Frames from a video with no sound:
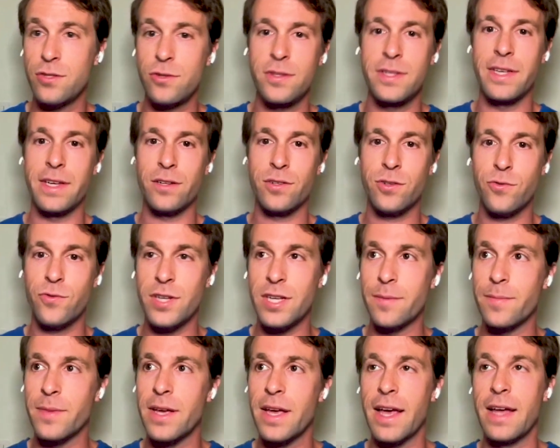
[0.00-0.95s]
to the
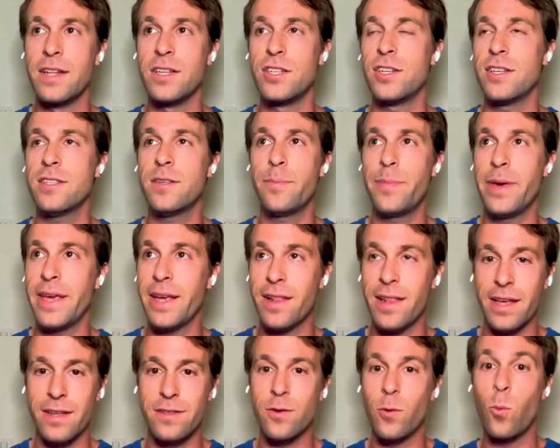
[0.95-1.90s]
extreme and just pick
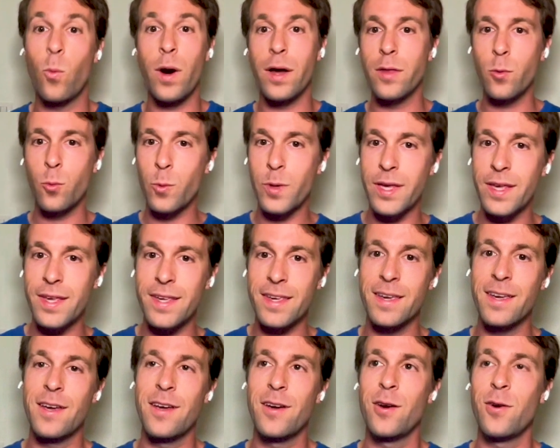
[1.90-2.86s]
like the one week
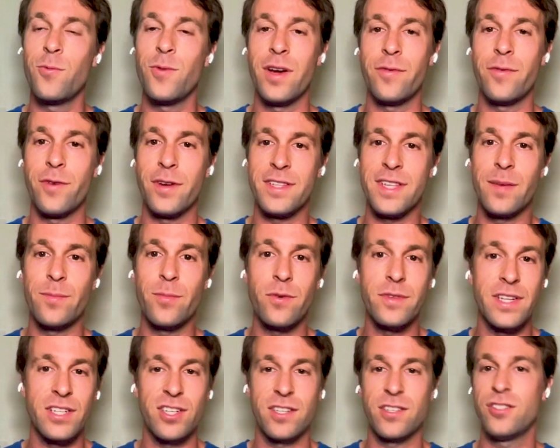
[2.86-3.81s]
where, for
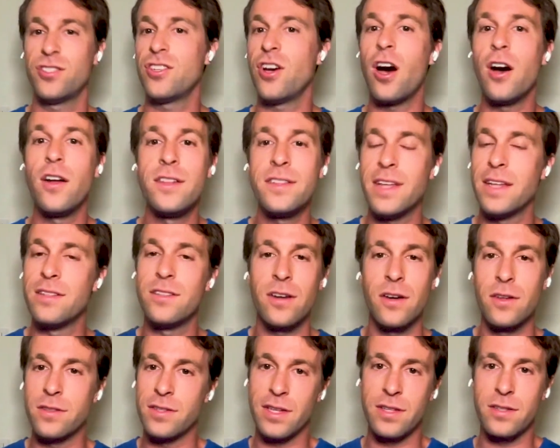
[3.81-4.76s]
example, there's just tons and
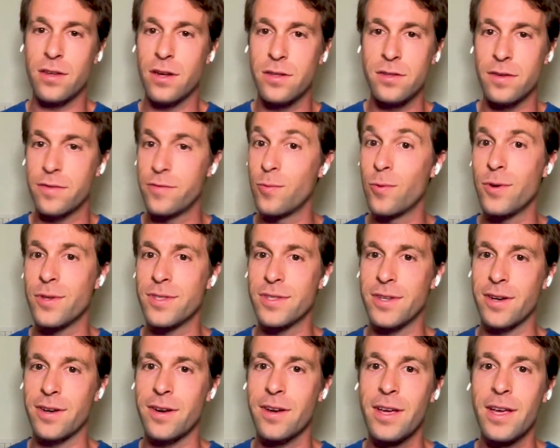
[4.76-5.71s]
tons and tons of
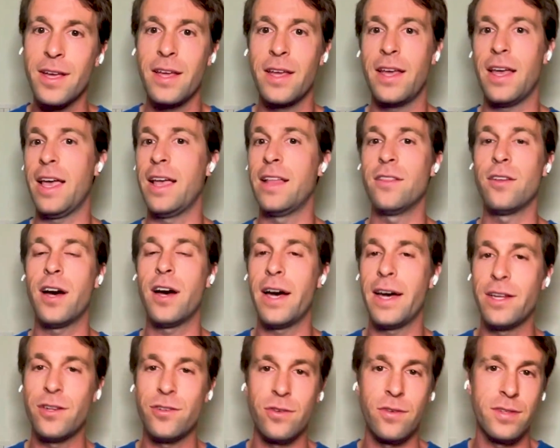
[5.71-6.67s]
water and the
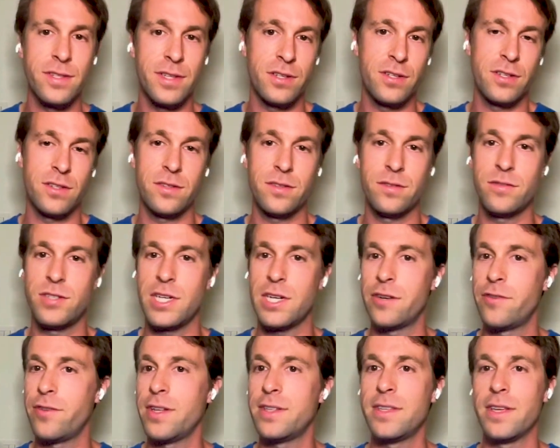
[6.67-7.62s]
hydros are just
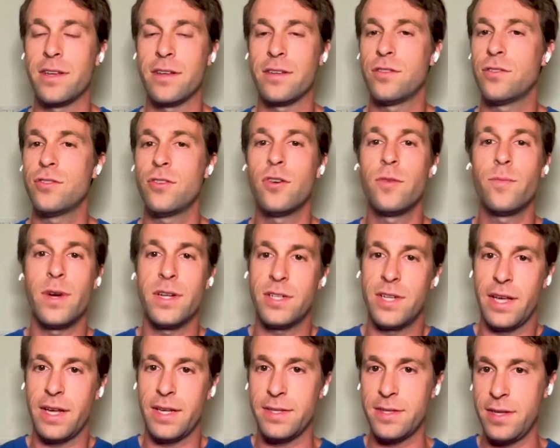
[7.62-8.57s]
generating so
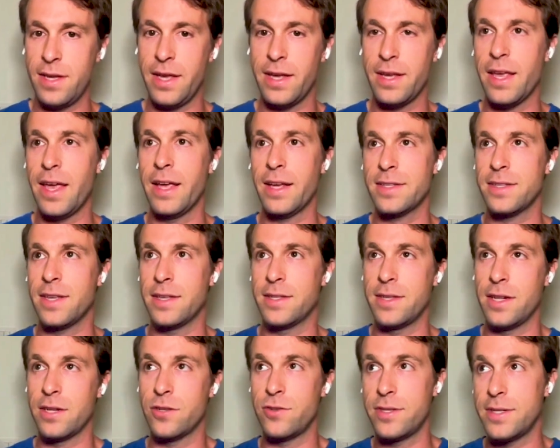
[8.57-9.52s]
much ex
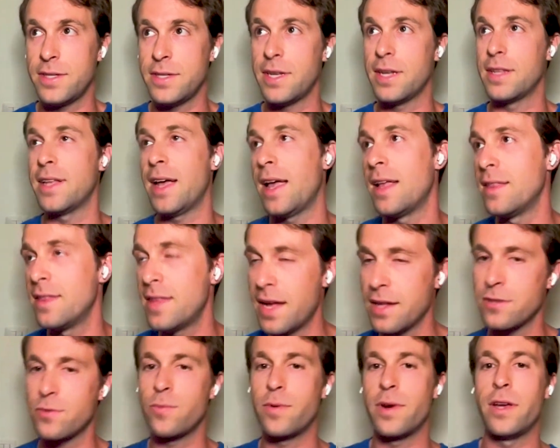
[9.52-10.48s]
excess electricity, and and
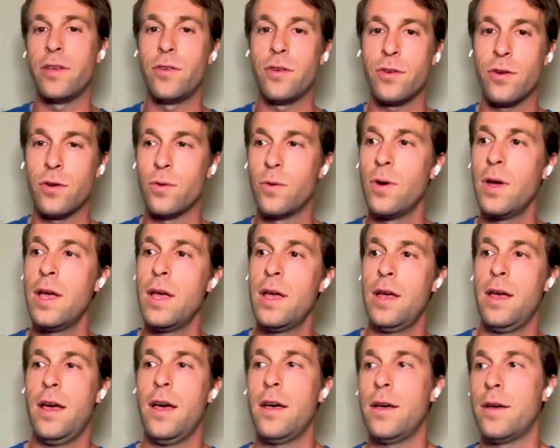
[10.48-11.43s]
that's where you go,
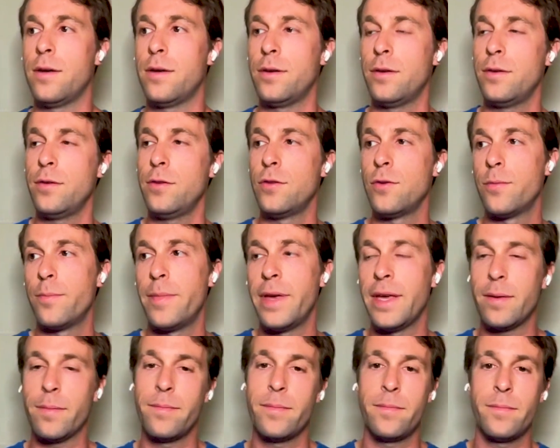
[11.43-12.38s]
uh, you know,
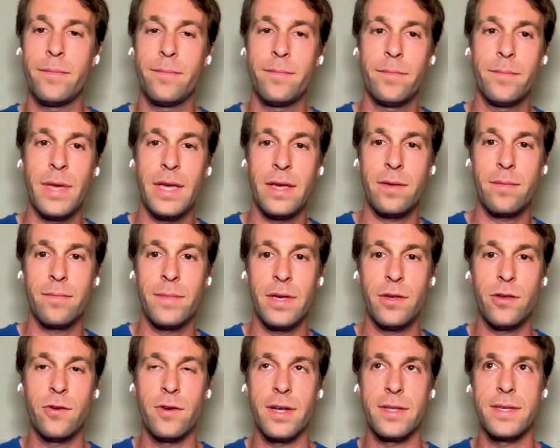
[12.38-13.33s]
make make
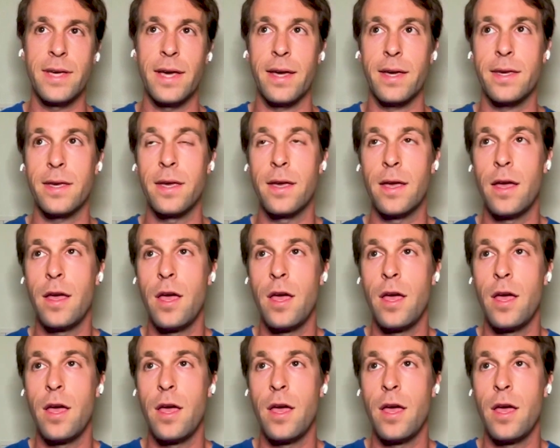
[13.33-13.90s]
make your attack.